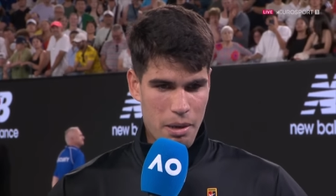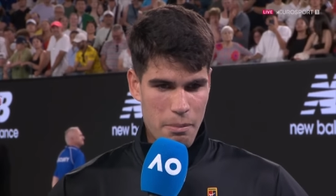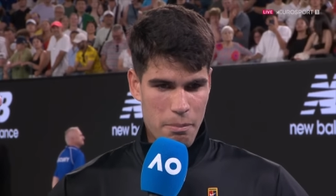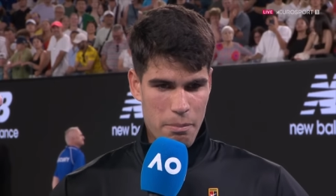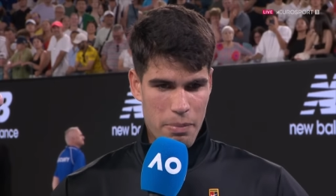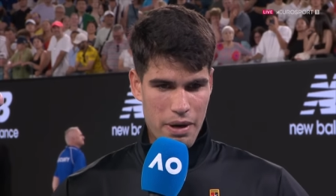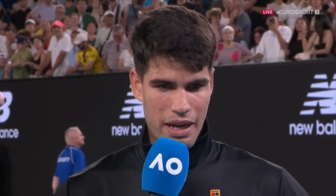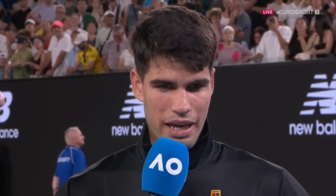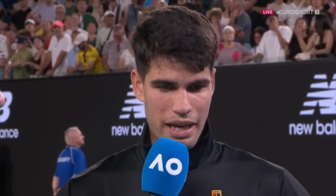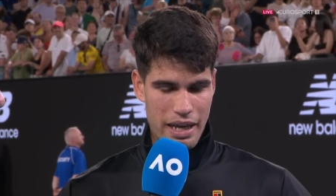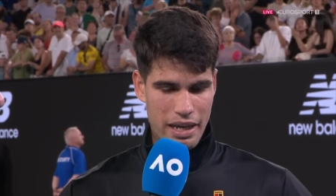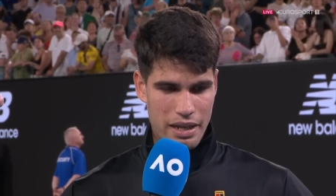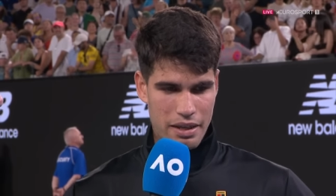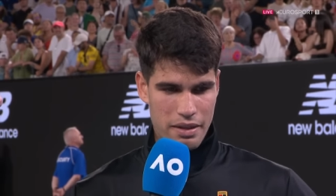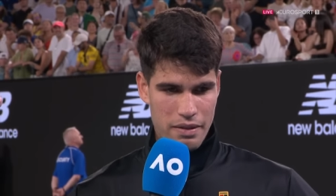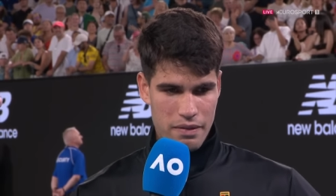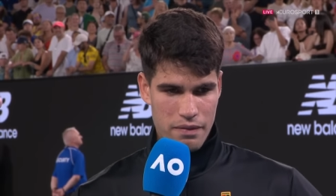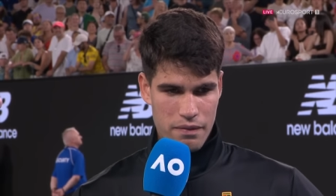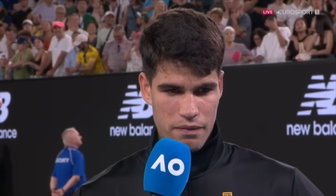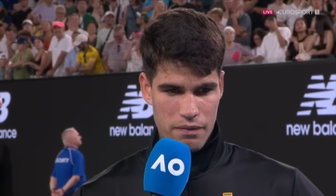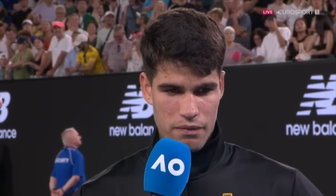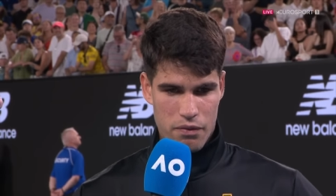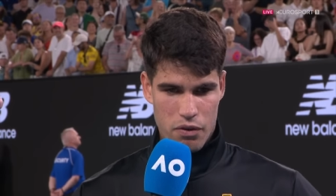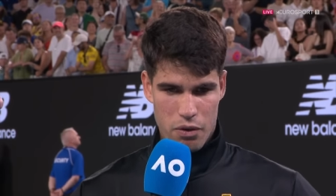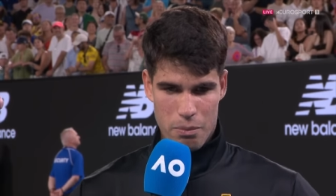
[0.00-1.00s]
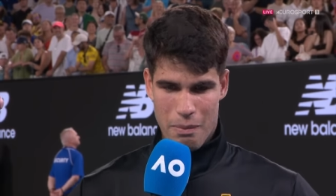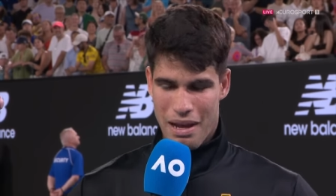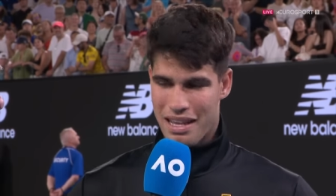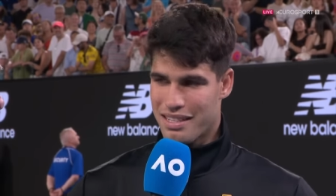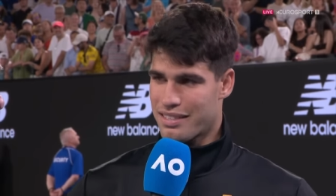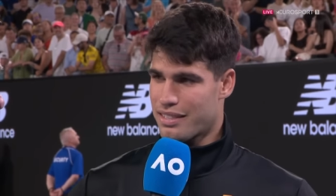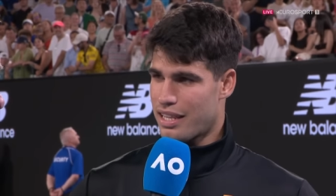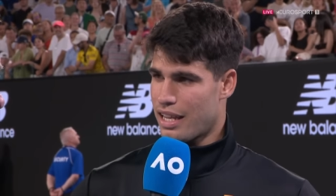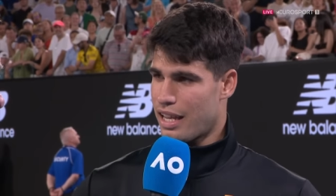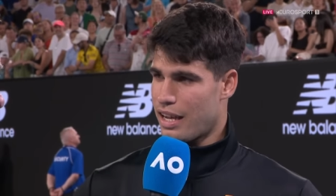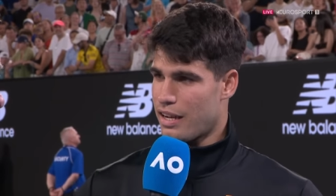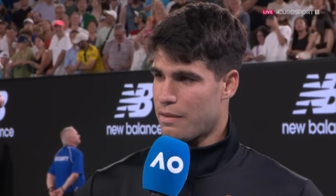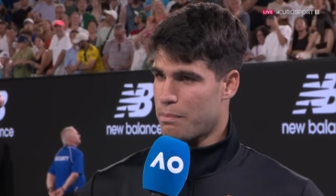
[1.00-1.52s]
playing for
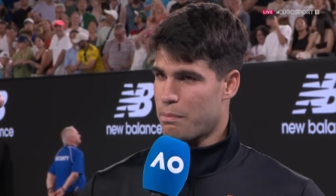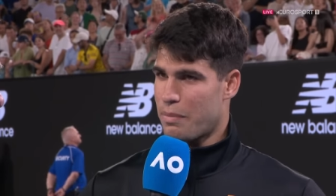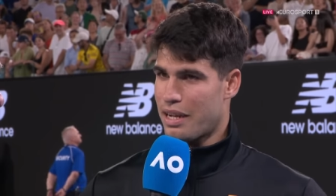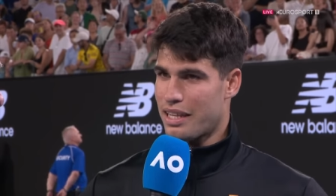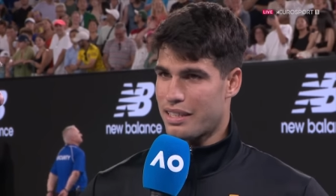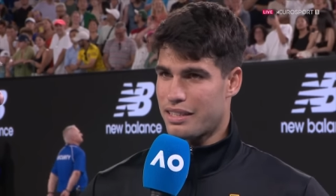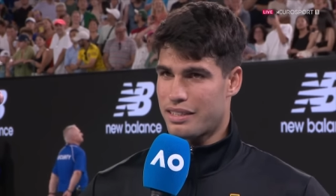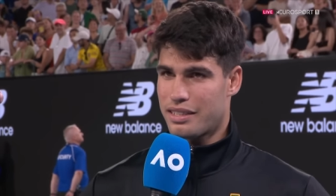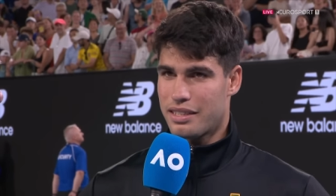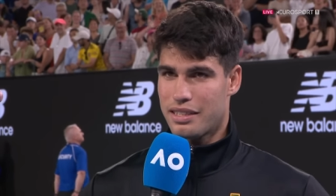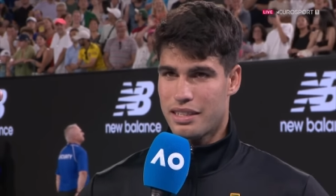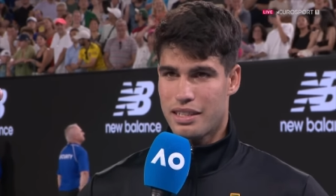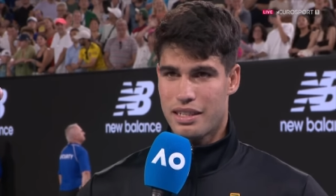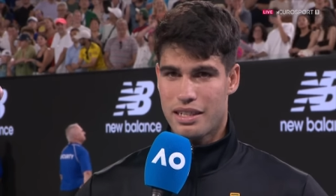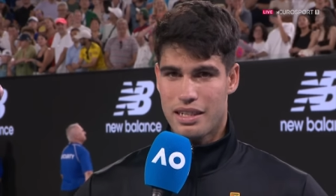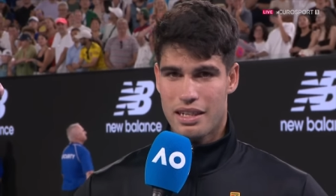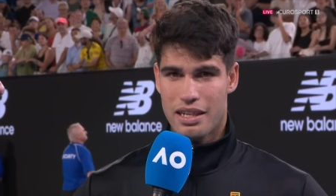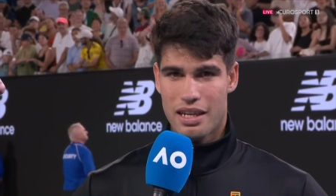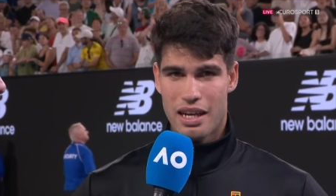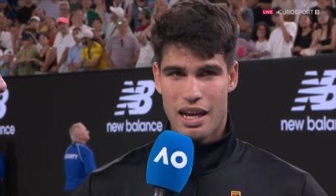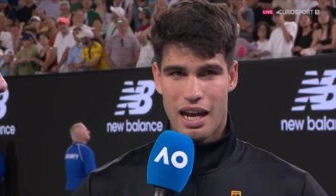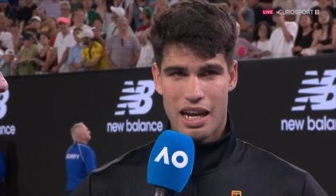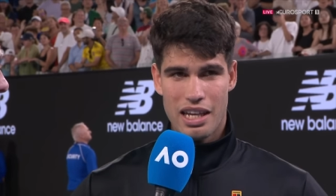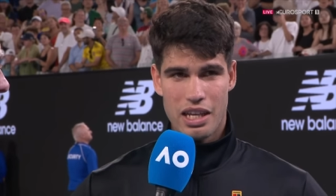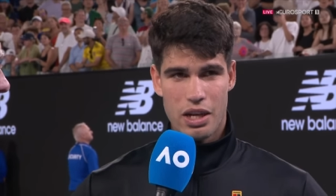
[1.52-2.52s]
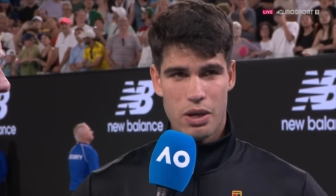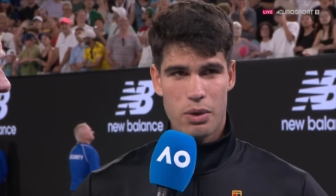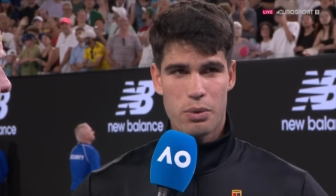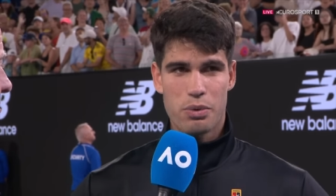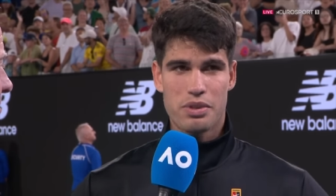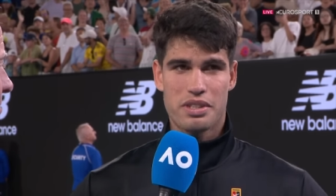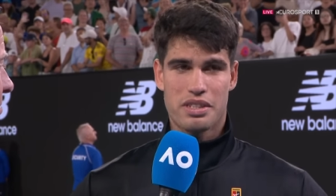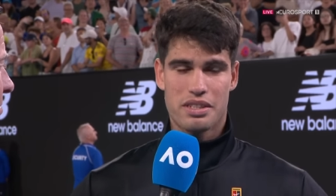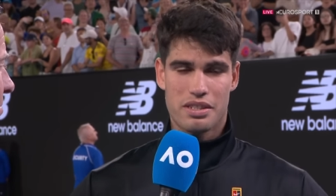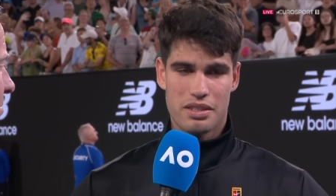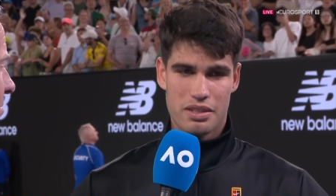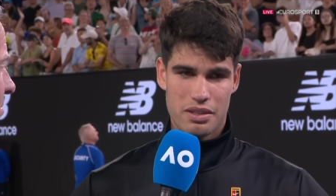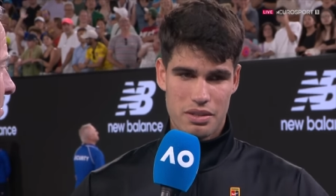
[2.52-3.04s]
myself, but I
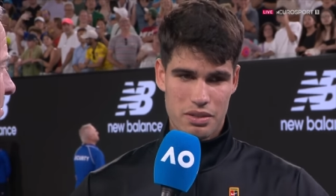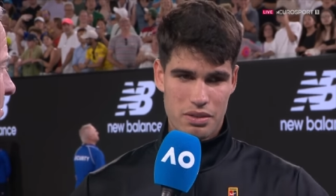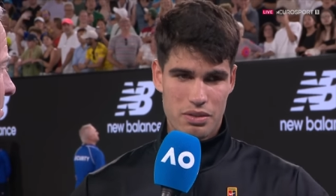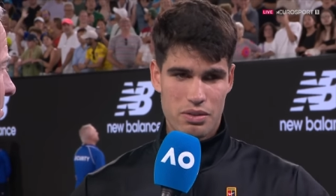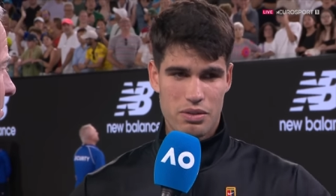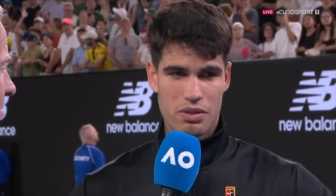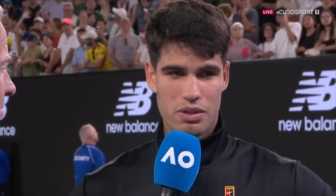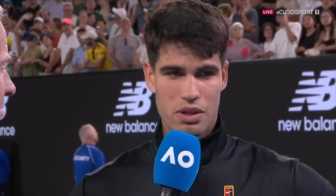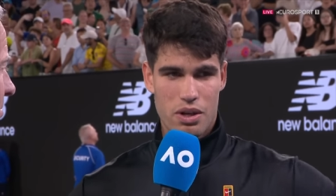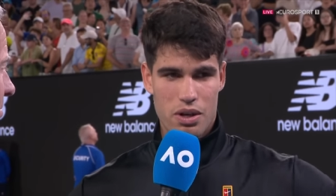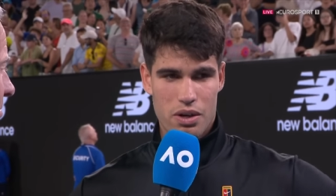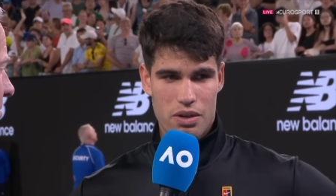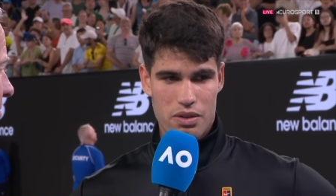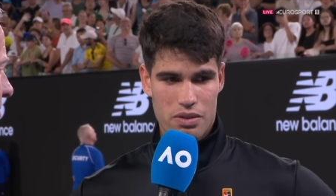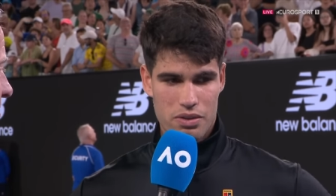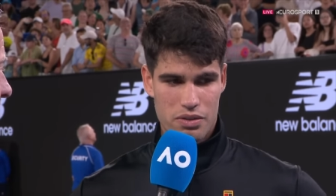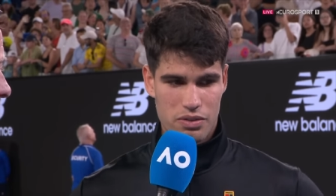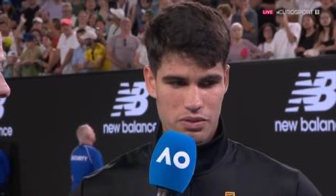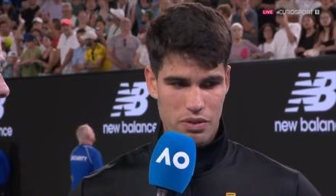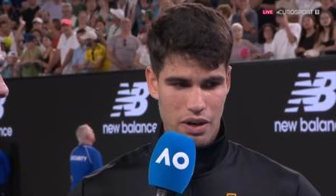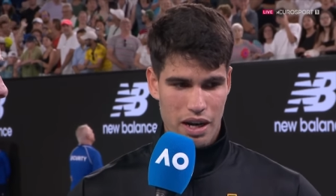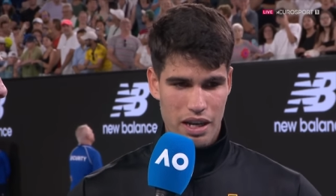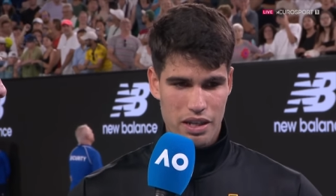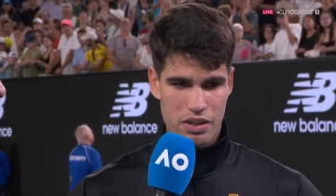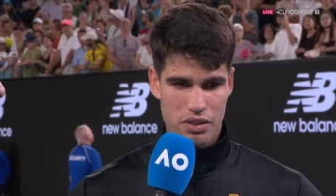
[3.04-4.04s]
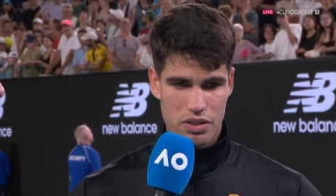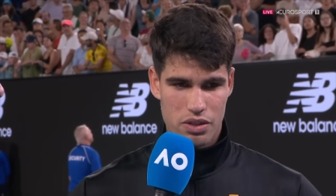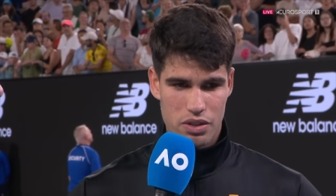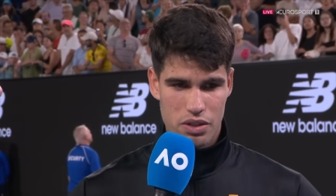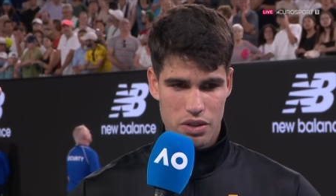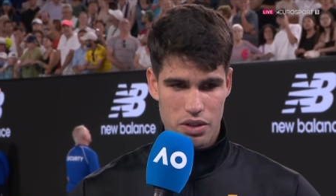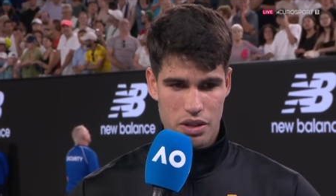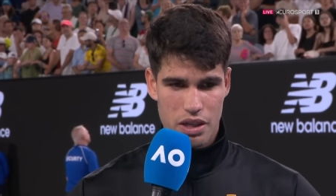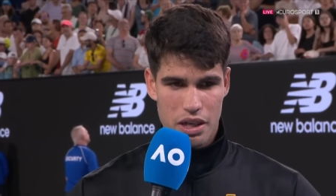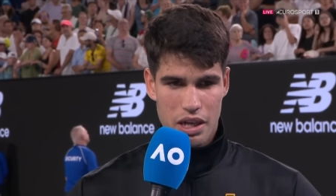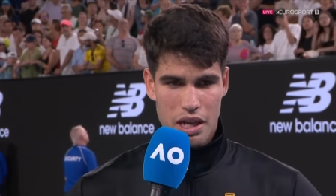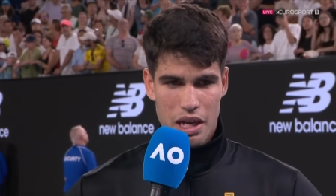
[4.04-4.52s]
always, you know, try to